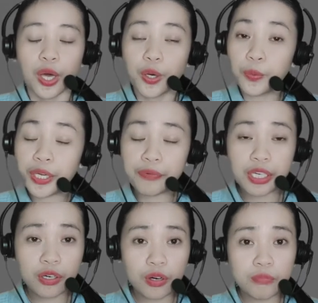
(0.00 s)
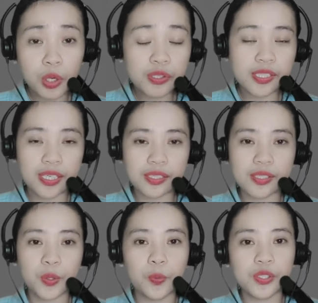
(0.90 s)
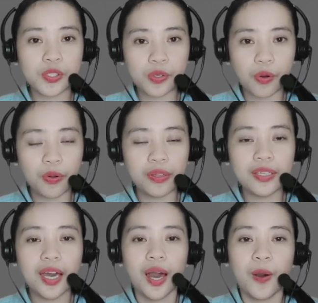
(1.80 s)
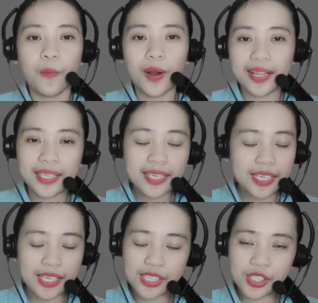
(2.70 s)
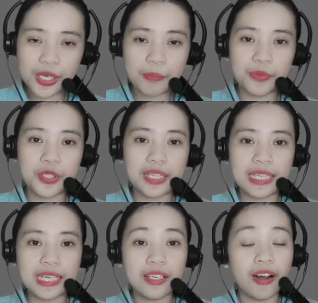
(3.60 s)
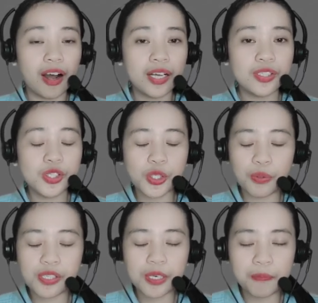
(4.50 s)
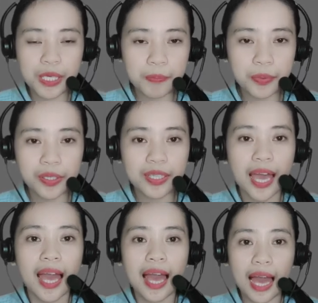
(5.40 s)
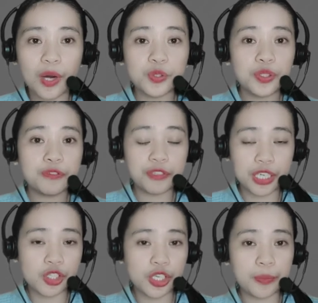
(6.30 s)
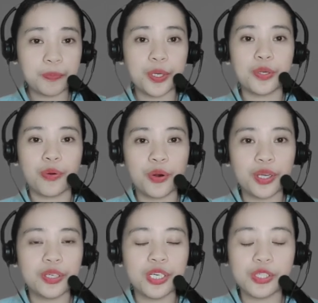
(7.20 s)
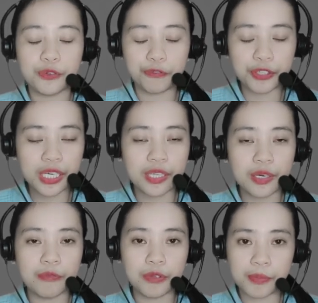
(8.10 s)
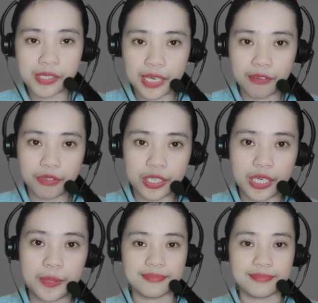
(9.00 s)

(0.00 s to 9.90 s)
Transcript: We recall Moses, who was called while in Egypt to lead God's chosen people out of Egypt in order to free them from slavery.